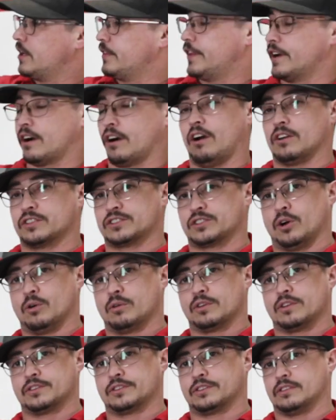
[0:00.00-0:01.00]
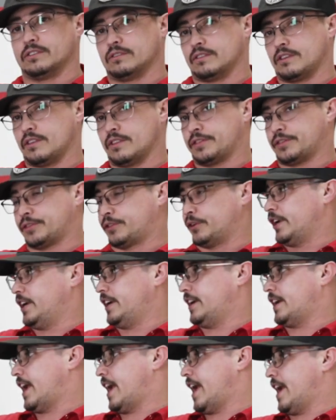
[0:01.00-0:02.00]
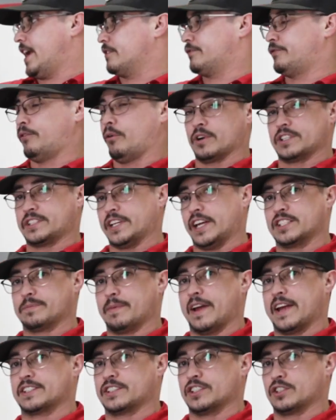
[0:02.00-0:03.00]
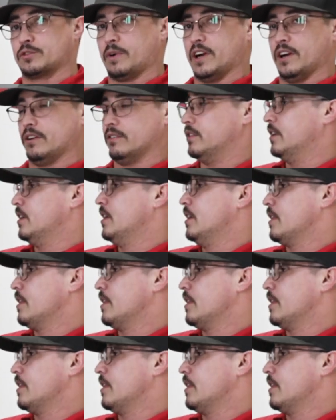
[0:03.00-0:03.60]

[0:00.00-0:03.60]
There are also three and four stage masts as well.